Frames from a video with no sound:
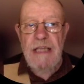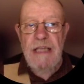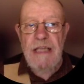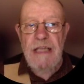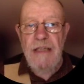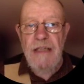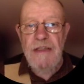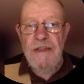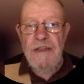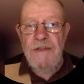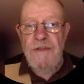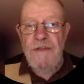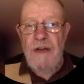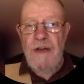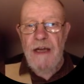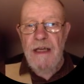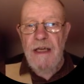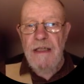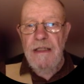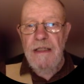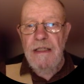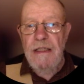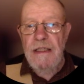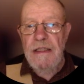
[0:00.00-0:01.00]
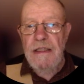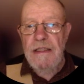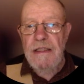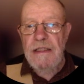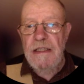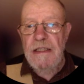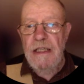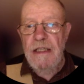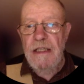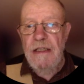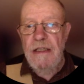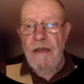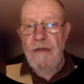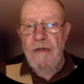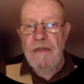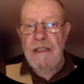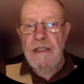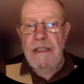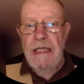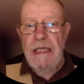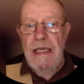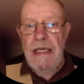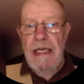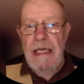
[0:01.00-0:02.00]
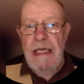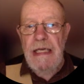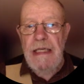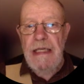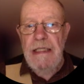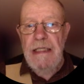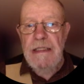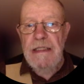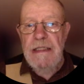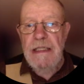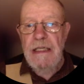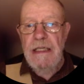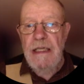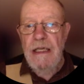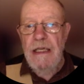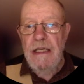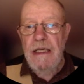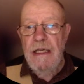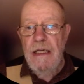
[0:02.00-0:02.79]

just find it's not an easy